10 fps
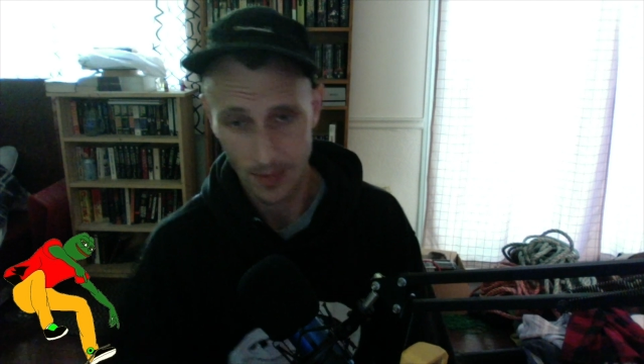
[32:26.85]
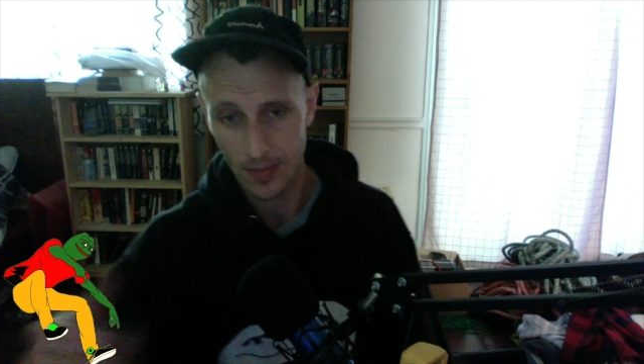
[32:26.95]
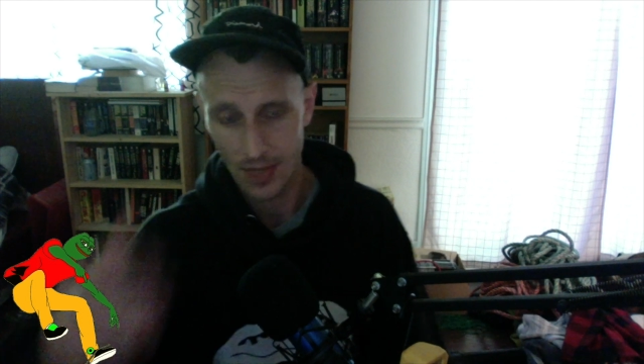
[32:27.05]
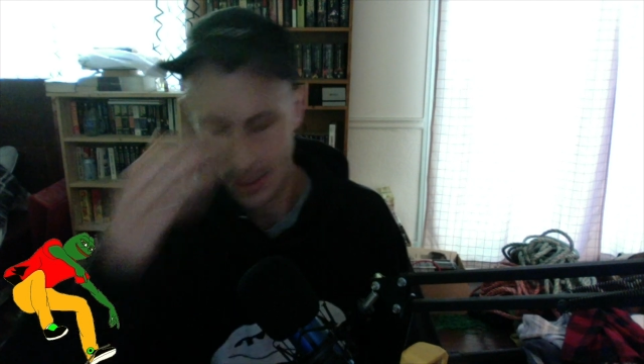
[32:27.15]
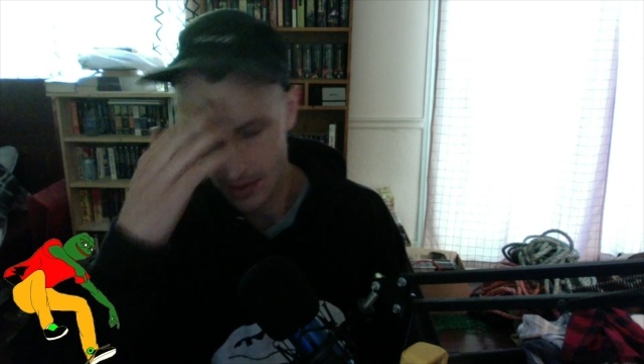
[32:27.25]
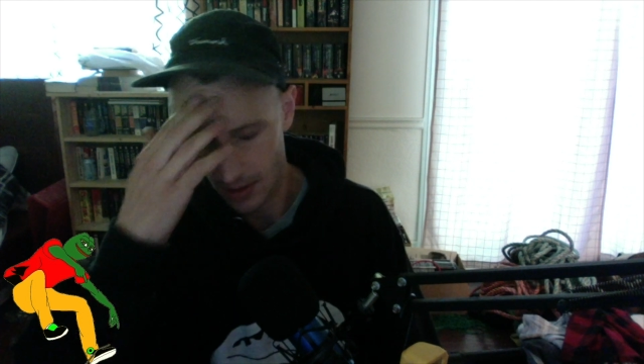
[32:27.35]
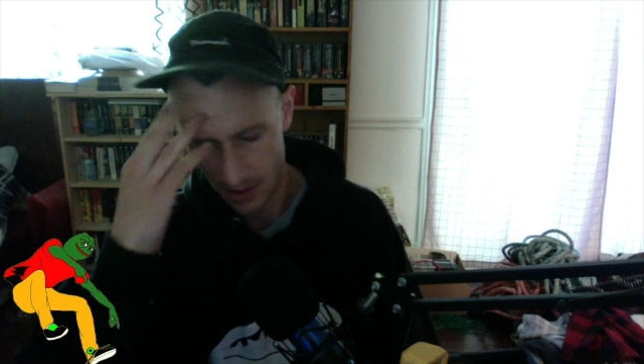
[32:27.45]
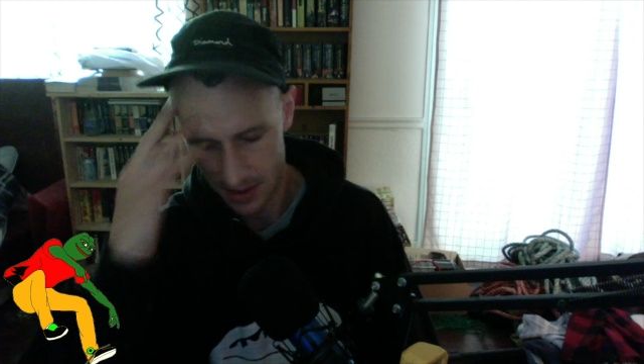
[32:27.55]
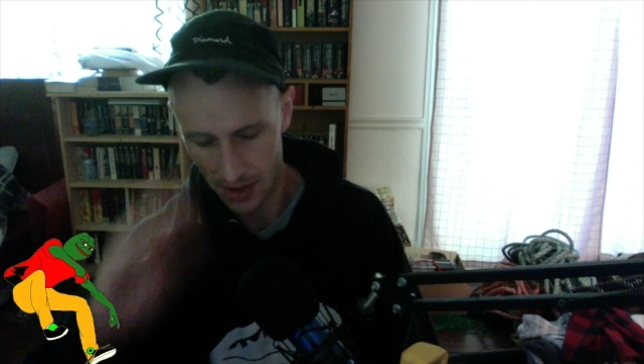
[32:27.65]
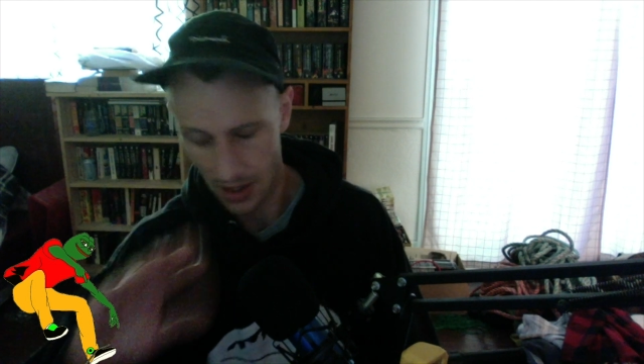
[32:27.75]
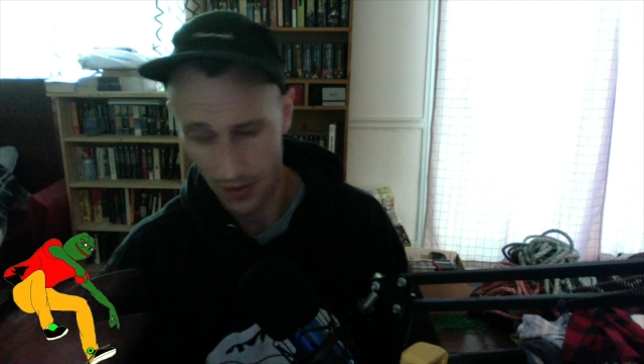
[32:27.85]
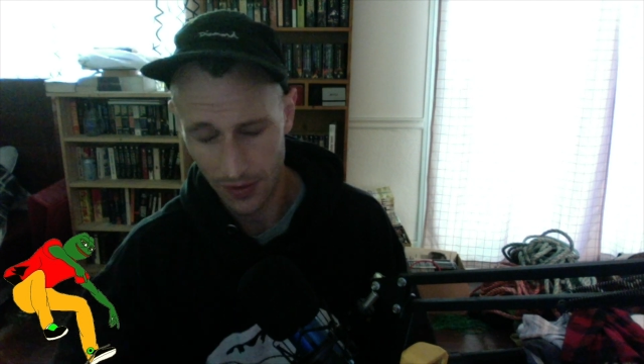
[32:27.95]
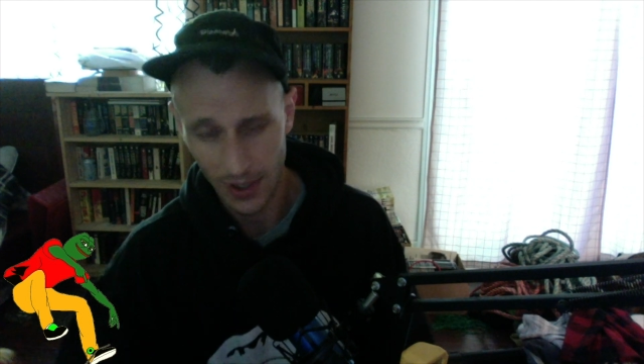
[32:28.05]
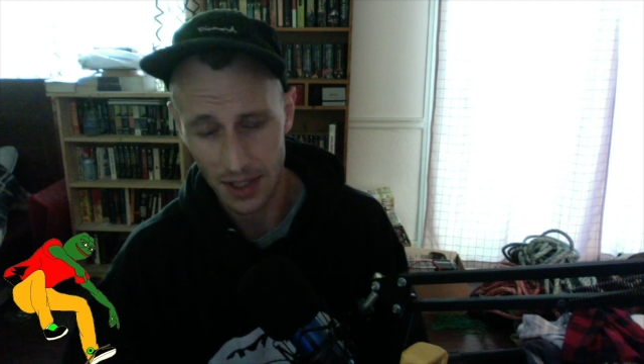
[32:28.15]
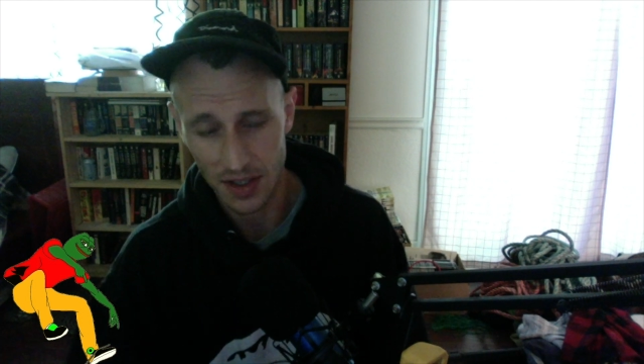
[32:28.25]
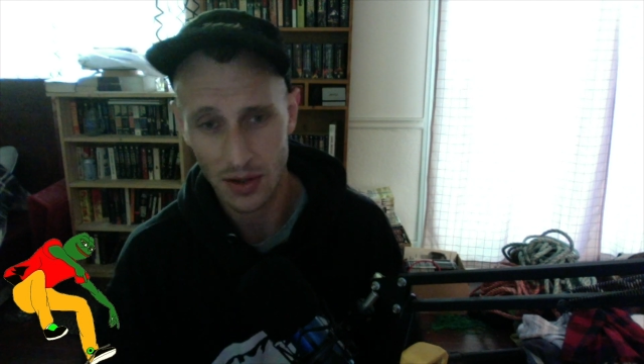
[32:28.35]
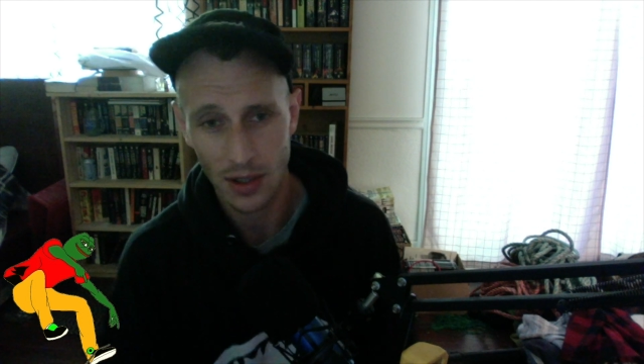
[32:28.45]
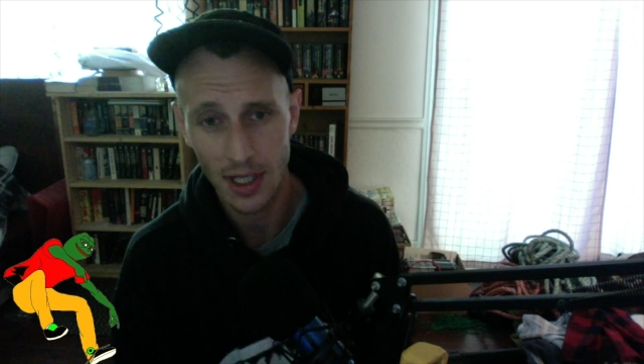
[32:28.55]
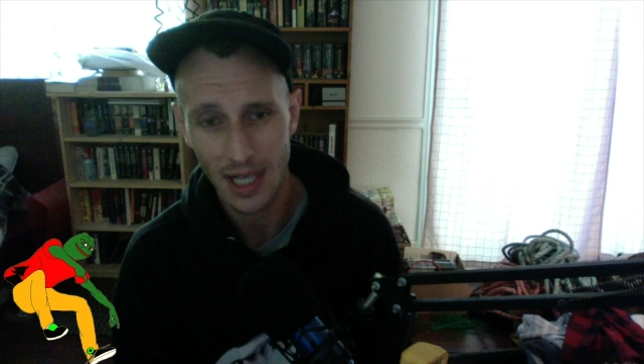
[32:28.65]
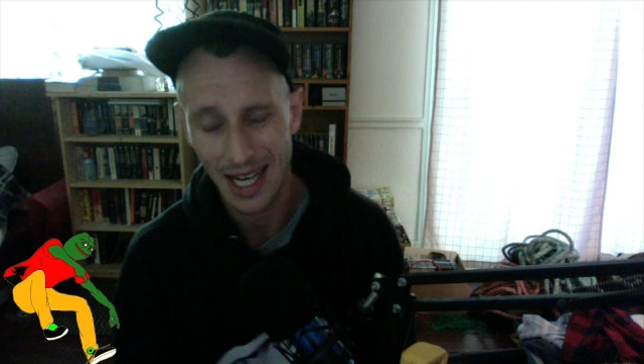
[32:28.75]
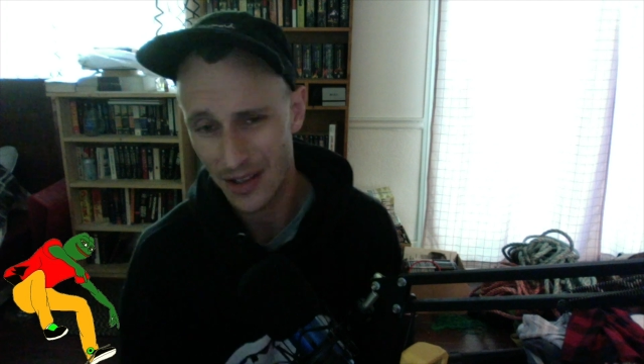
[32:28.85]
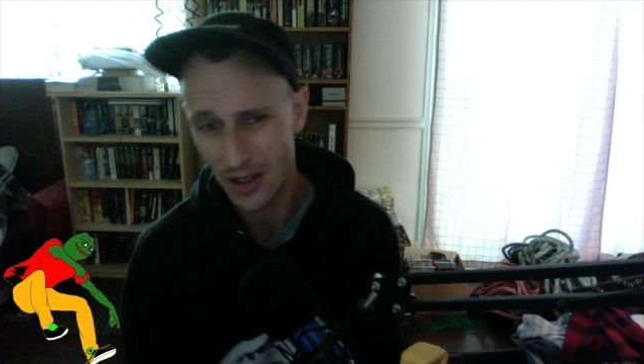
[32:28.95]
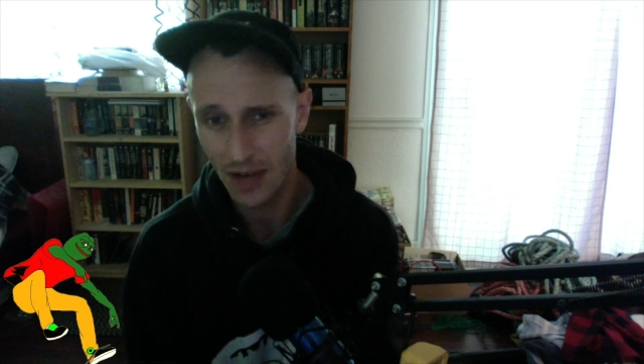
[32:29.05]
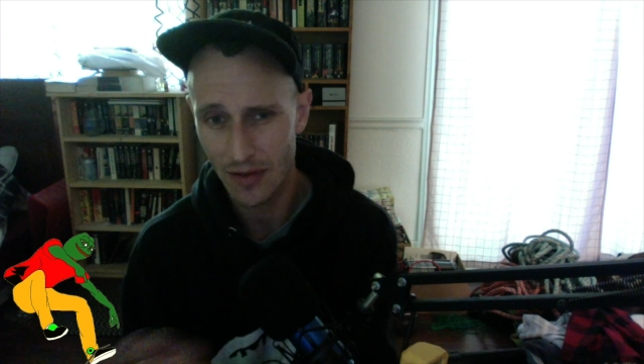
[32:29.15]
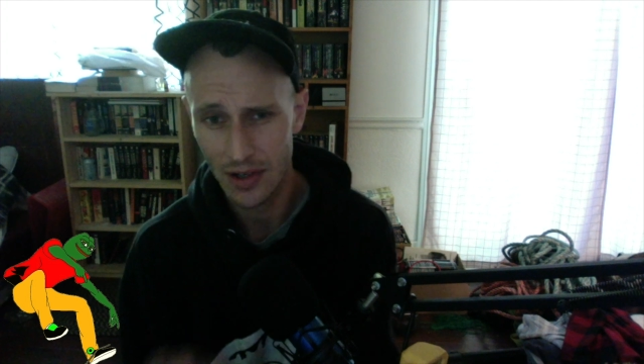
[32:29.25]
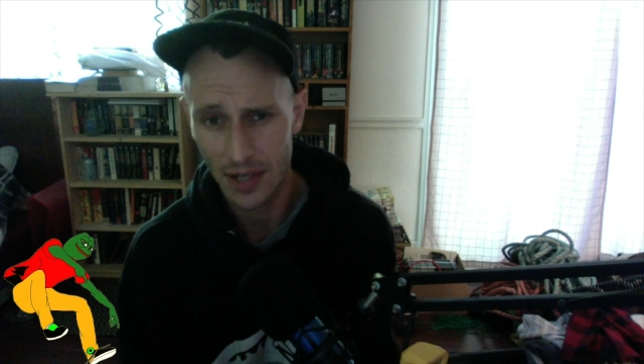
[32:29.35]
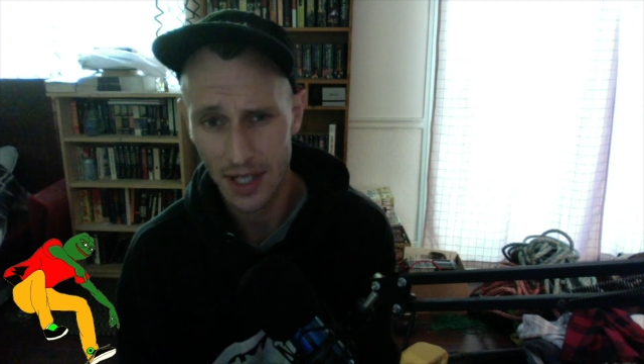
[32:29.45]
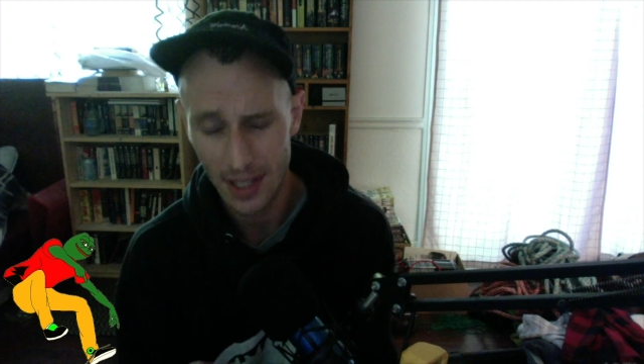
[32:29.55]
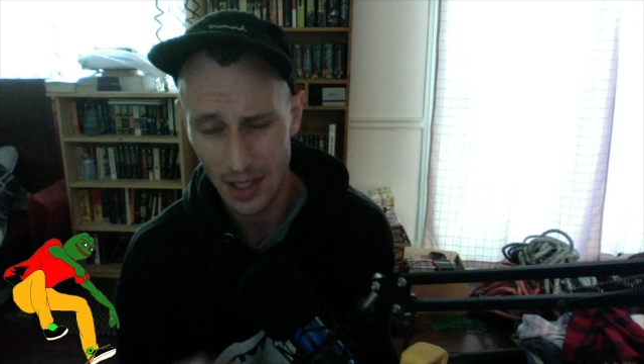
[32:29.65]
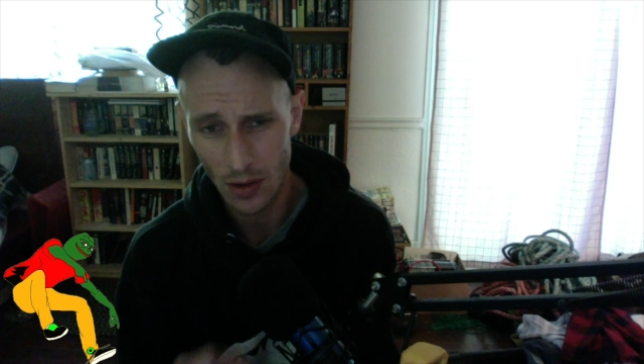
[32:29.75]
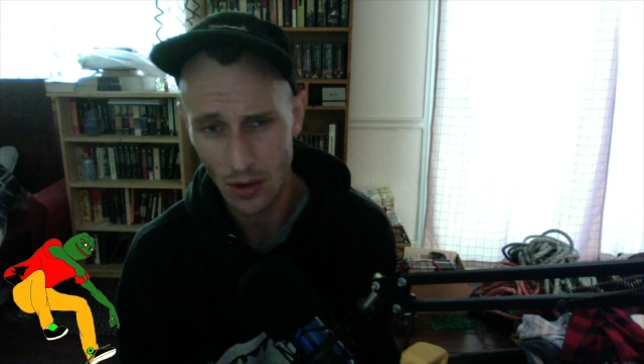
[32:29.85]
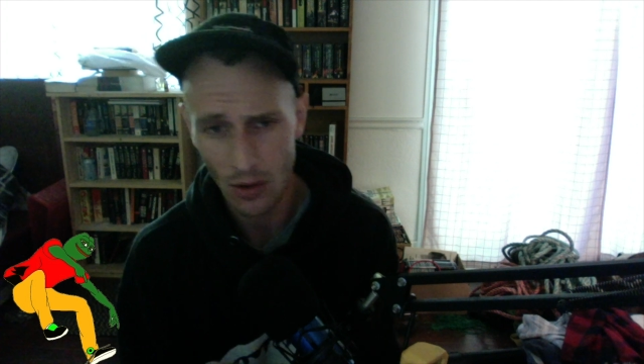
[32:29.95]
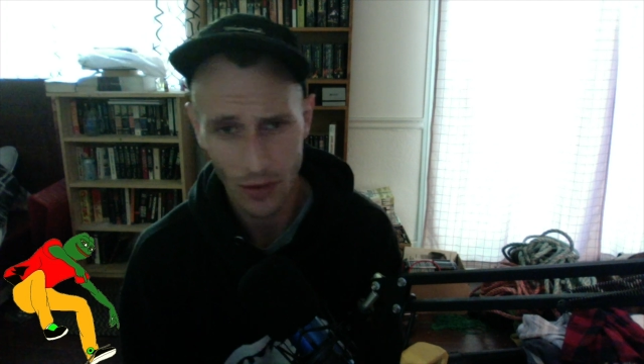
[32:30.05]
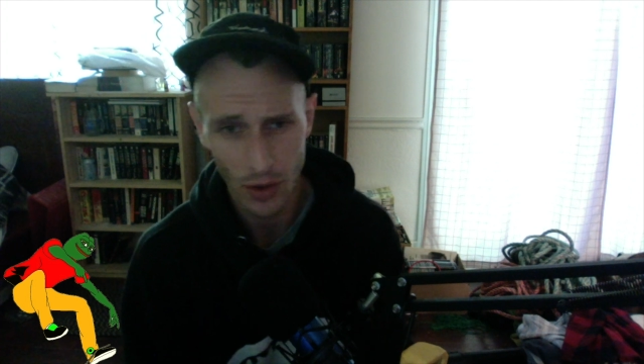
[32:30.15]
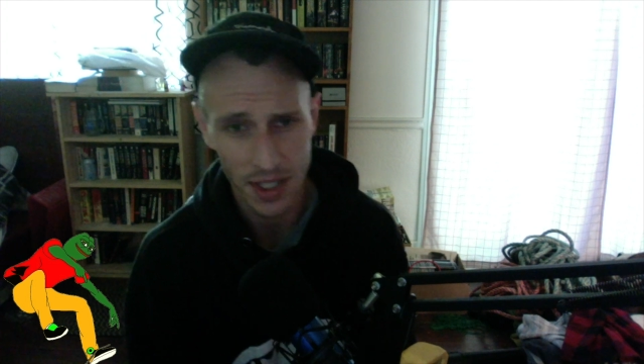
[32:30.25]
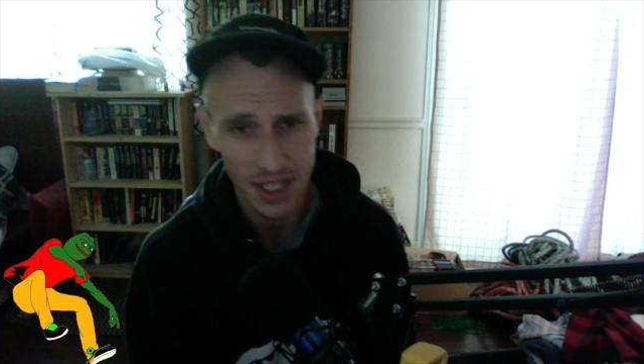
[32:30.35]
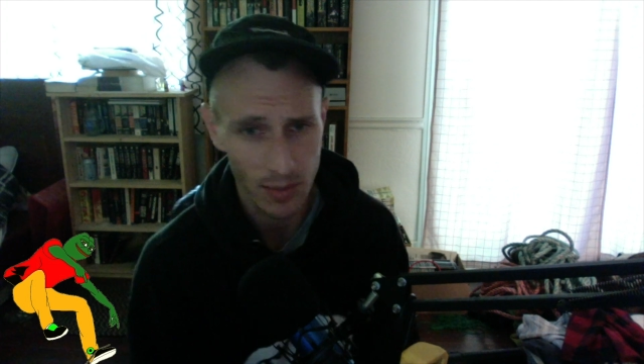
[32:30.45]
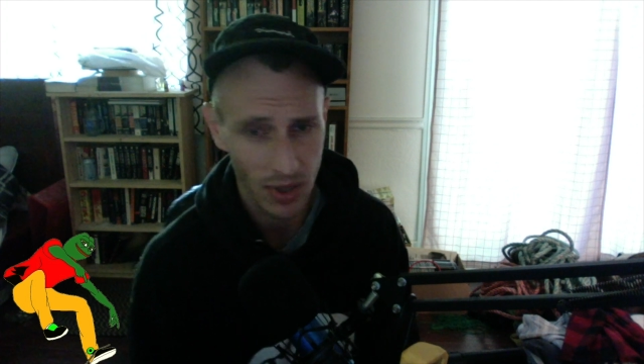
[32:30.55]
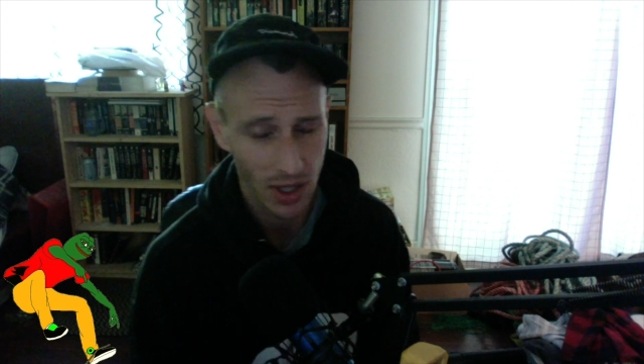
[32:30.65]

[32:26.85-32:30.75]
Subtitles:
Anyway, it's a long fucking story. And they don't go very deep.